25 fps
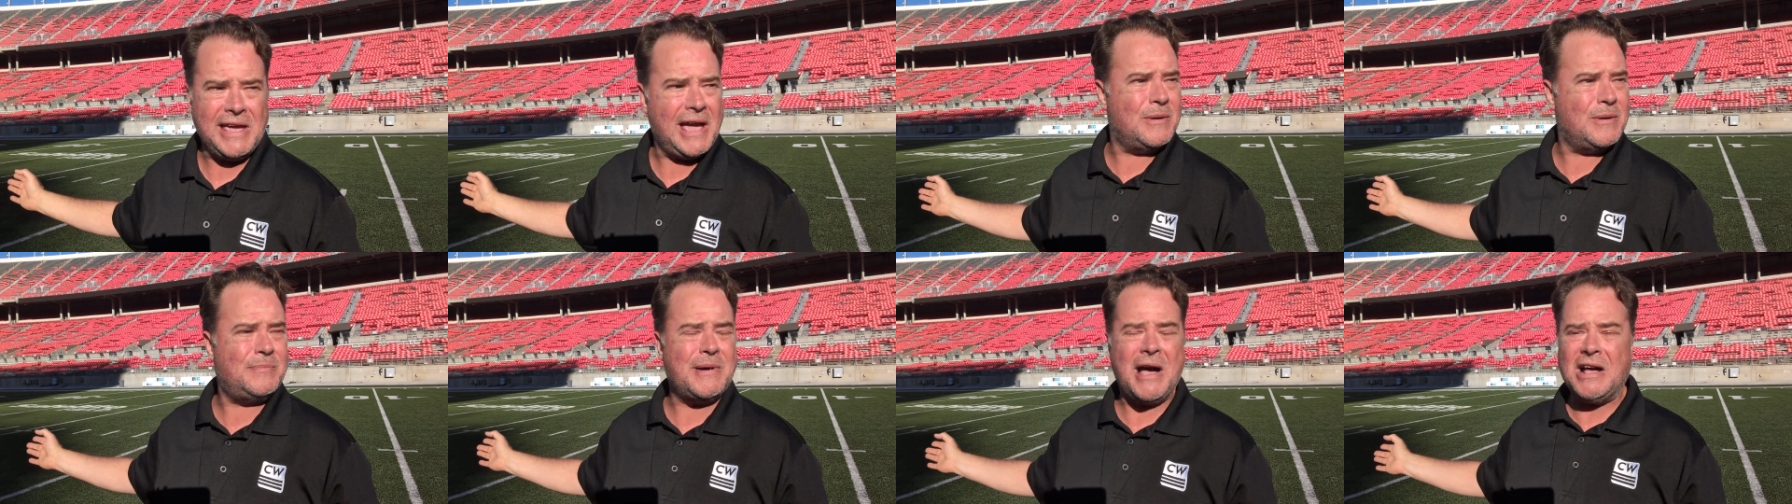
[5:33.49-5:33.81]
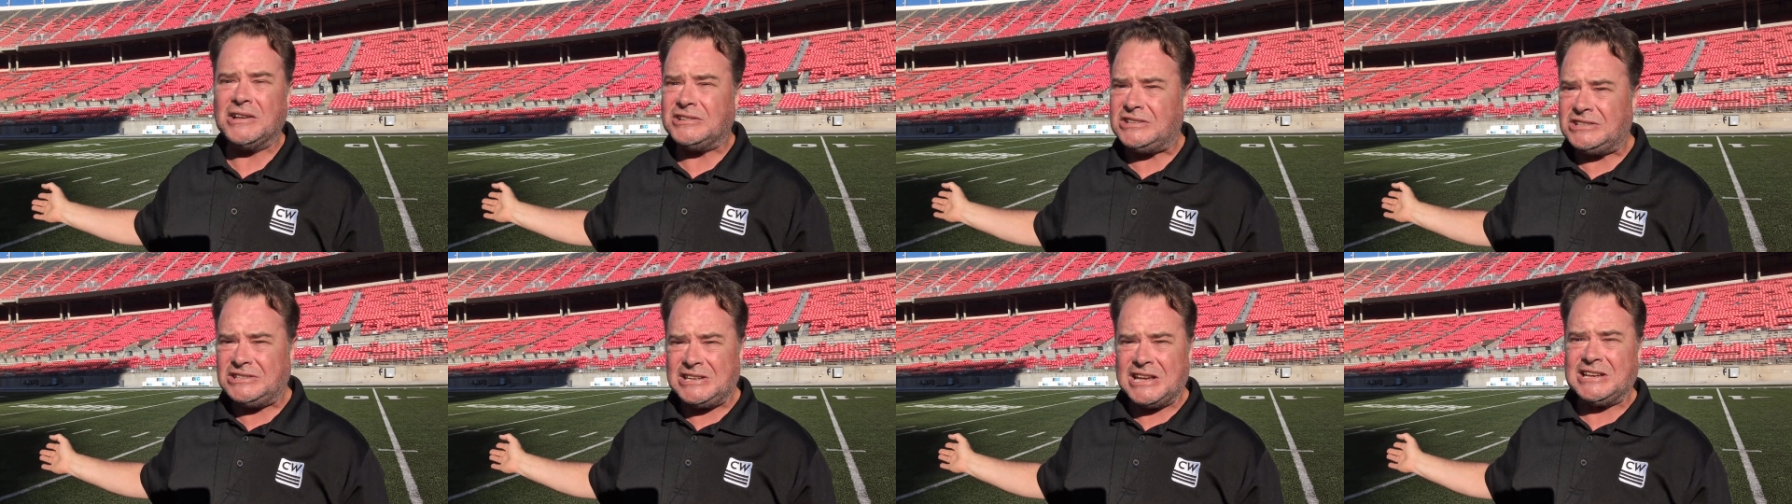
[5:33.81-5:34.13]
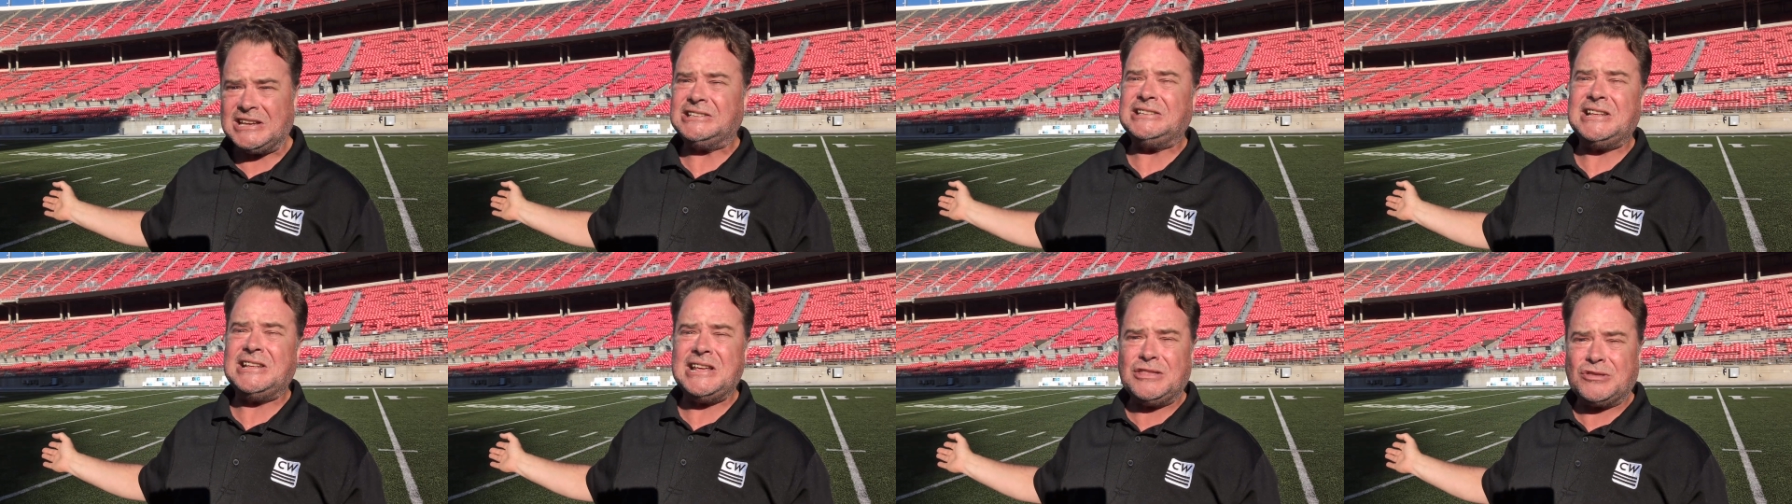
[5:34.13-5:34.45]
about
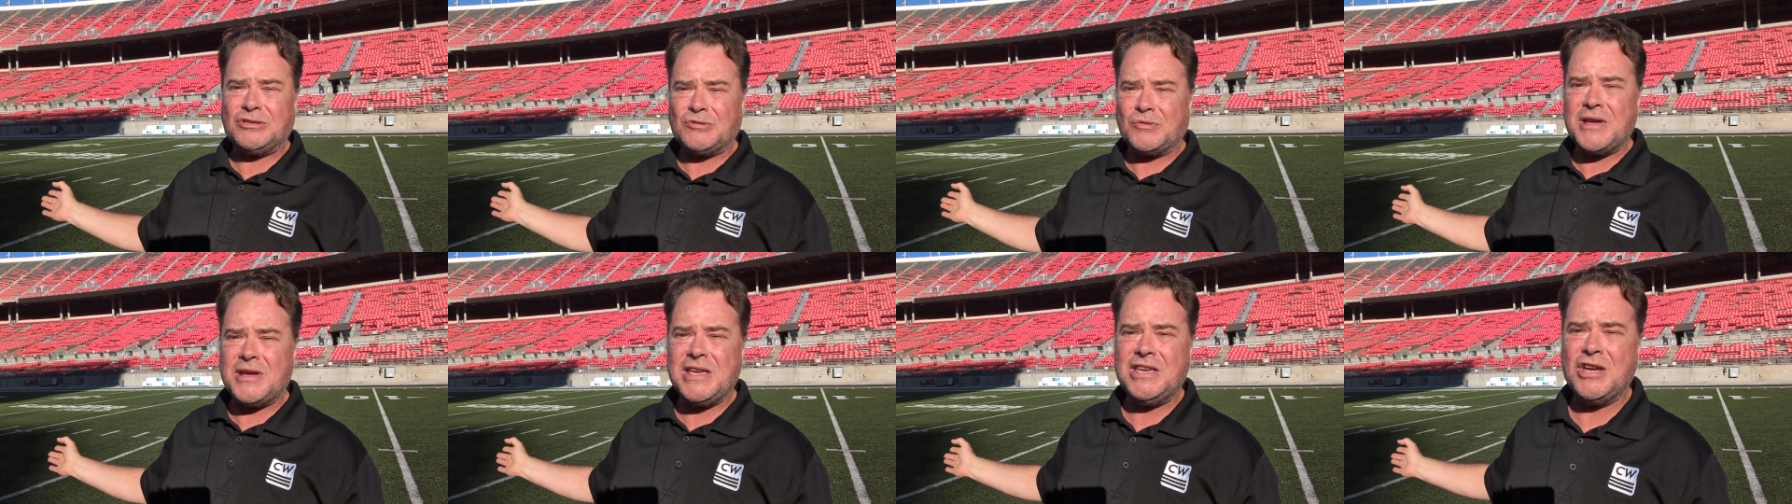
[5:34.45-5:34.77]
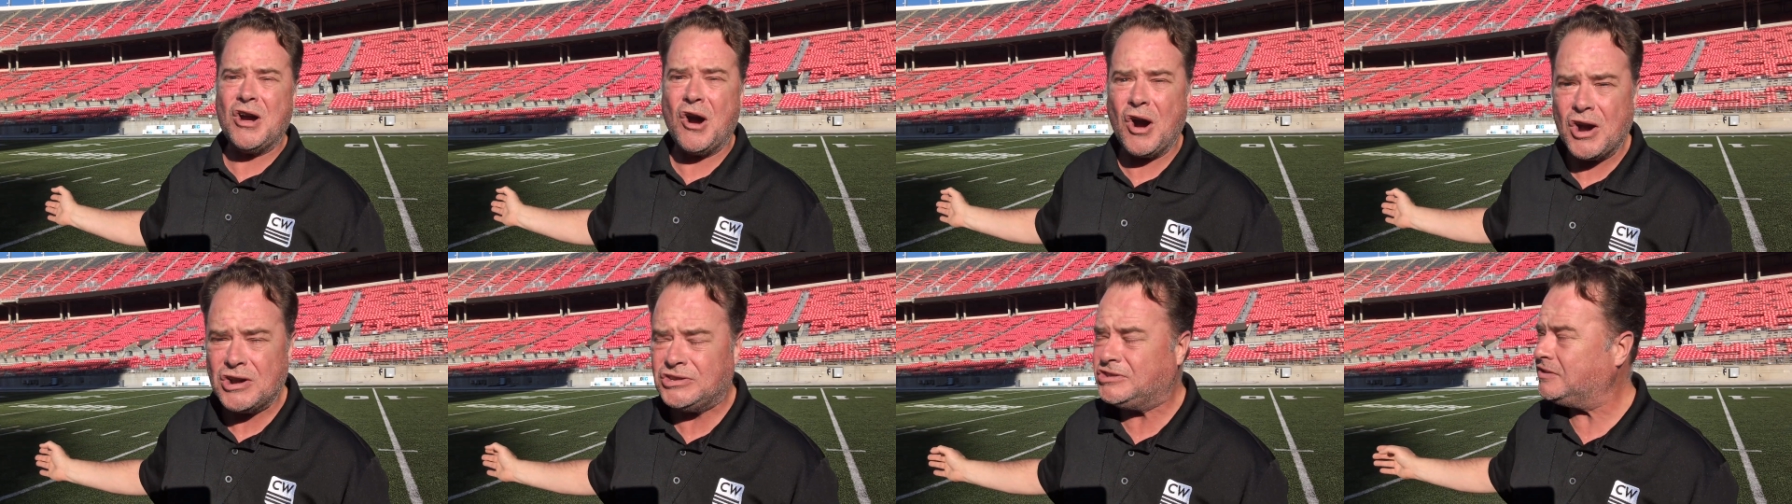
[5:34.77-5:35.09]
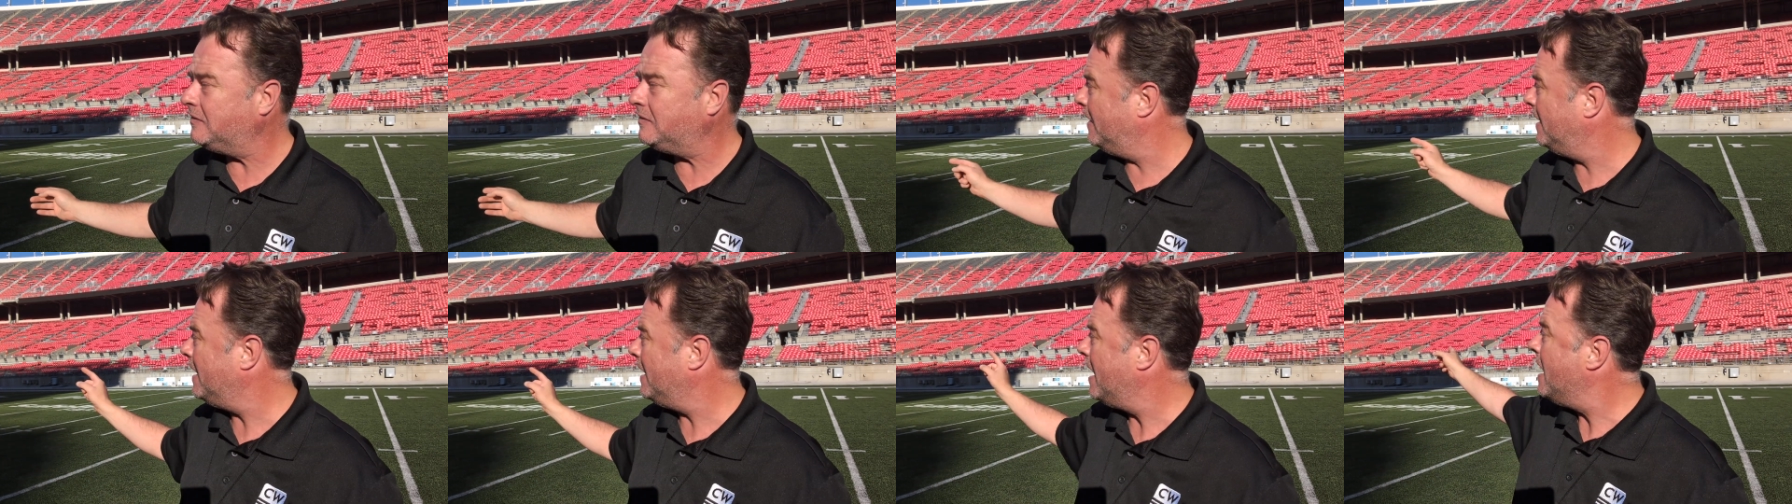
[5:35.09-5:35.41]
63 yards
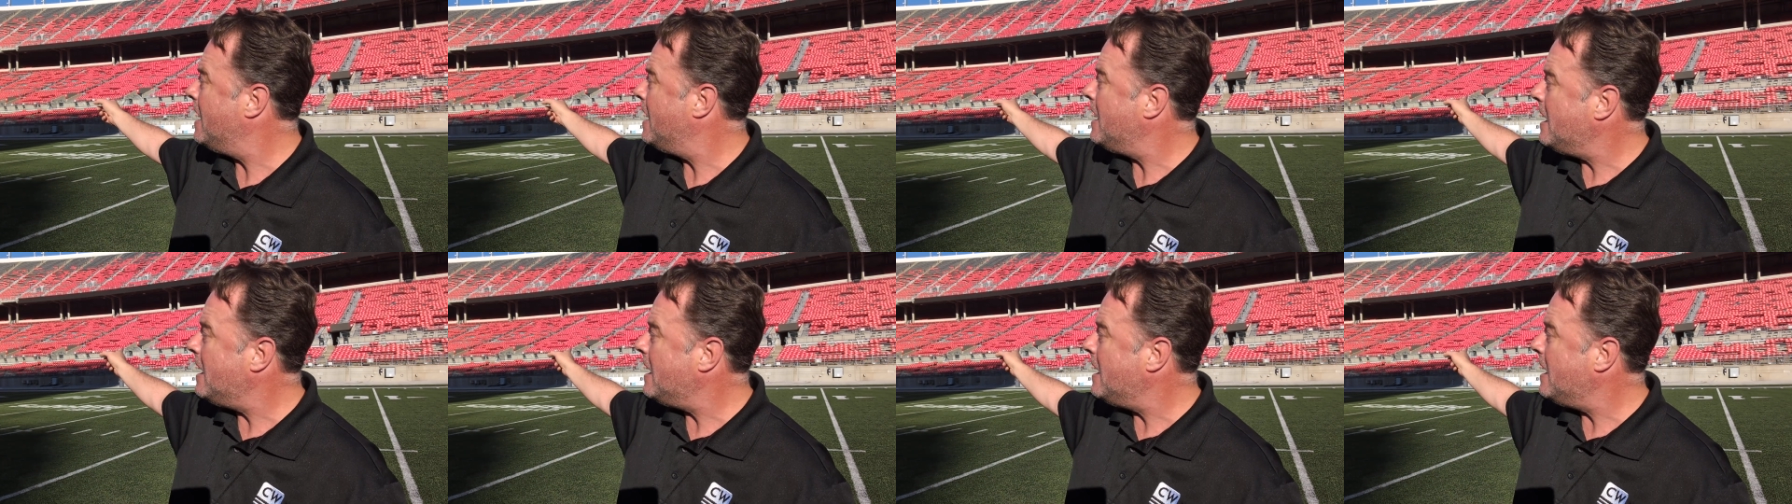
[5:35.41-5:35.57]
of it.